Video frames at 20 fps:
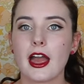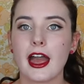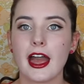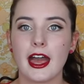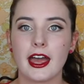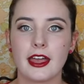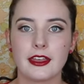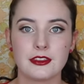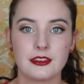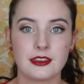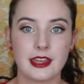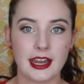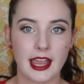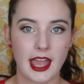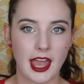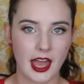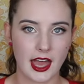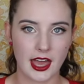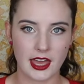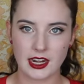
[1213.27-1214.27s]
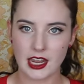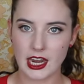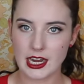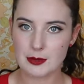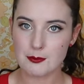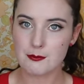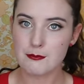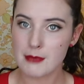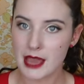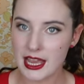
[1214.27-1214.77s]
and they had a
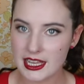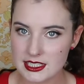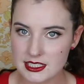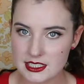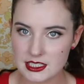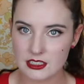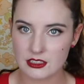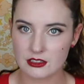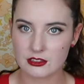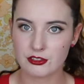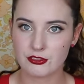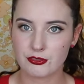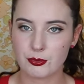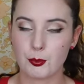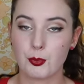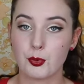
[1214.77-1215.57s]
massive